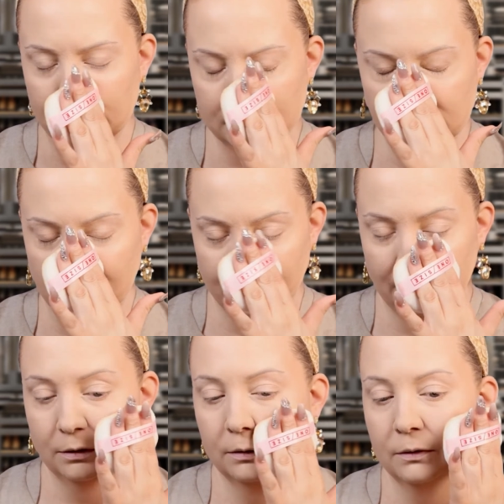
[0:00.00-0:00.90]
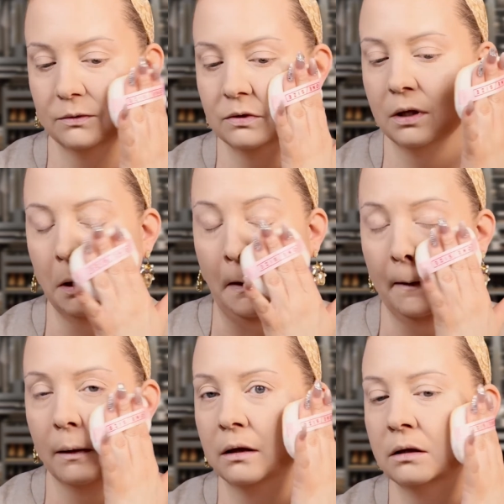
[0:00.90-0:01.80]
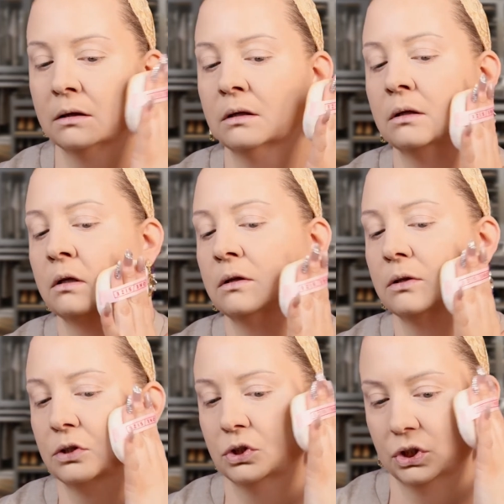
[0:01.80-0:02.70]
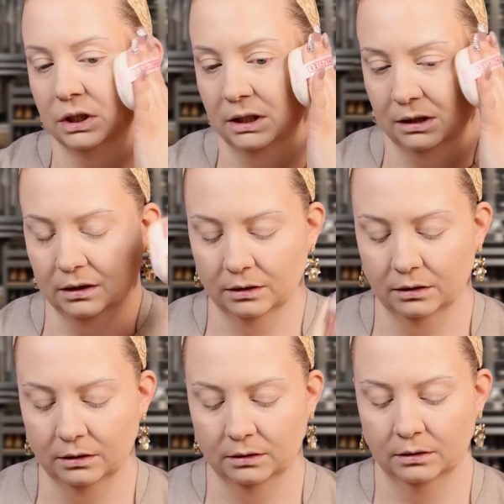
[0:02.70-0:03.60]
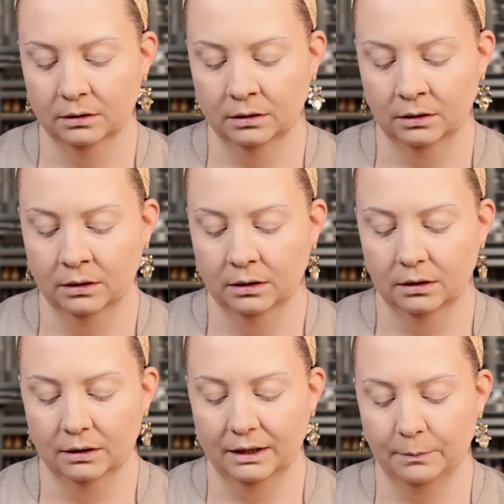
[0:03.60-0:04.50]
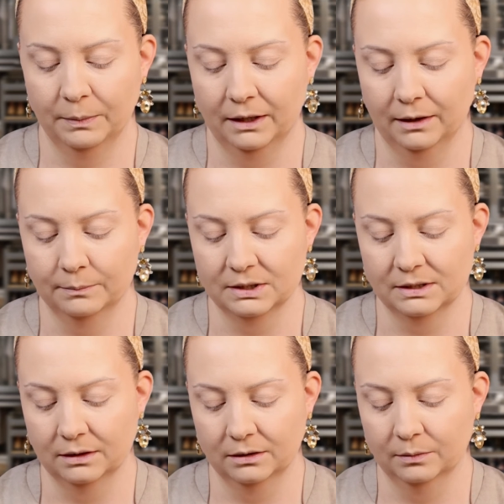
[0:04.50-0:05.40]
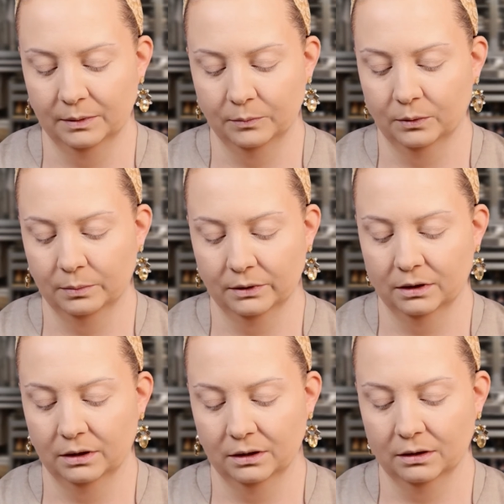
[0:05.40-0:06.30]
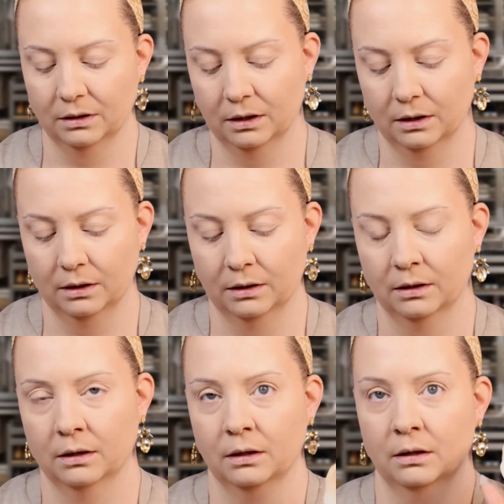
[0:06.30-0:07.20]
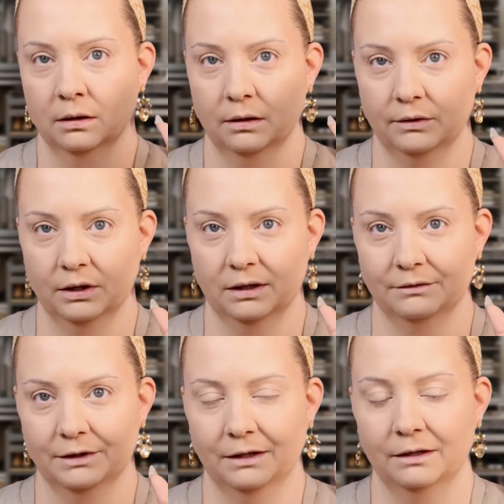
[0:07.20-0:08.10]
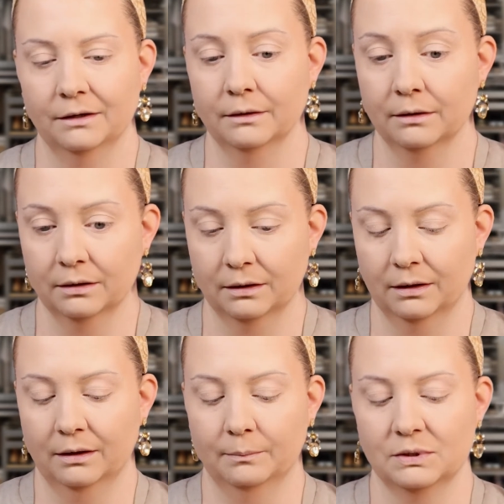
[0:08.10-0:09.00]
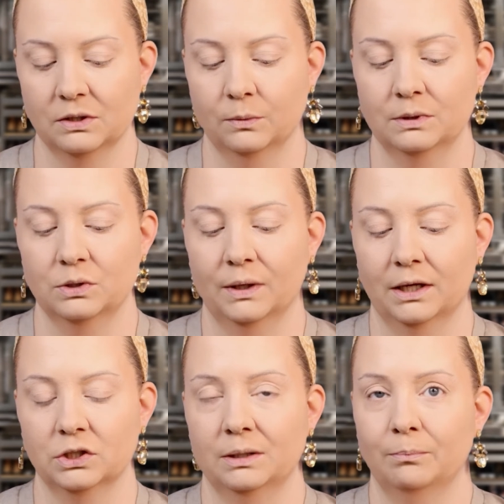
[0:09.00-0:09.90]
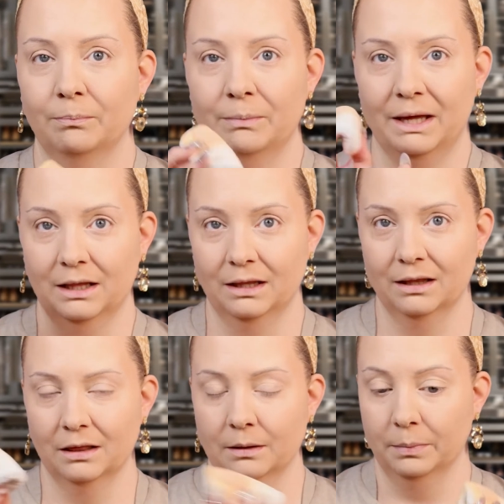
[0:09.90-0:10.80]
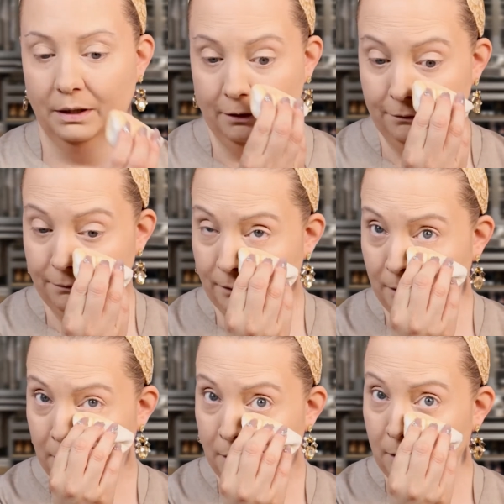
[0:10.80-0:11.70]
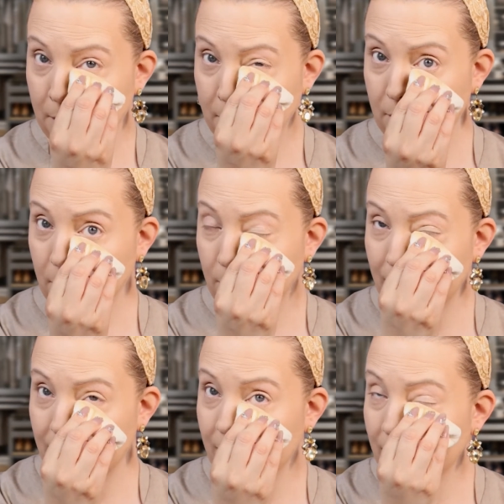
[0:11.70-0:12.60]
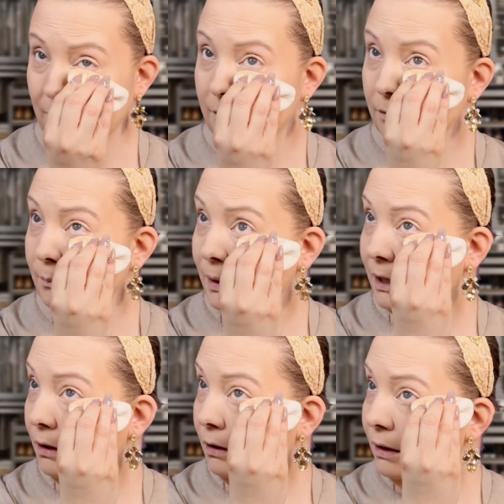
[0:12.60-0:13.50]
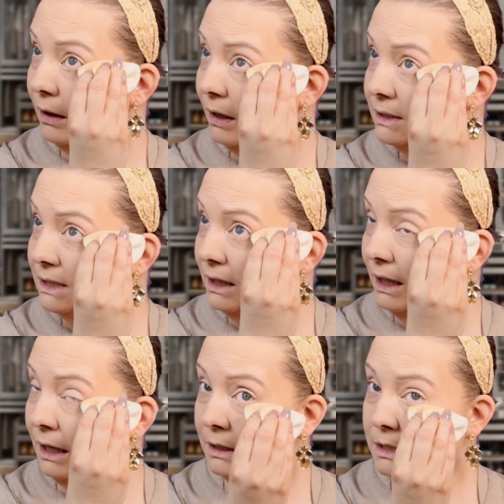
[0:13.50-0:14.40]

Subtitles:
side of my nose, cheek. Let's pick up just a little bit more product. Got it right here. And I'm just going to actually bend the puff, go in under my eye, set that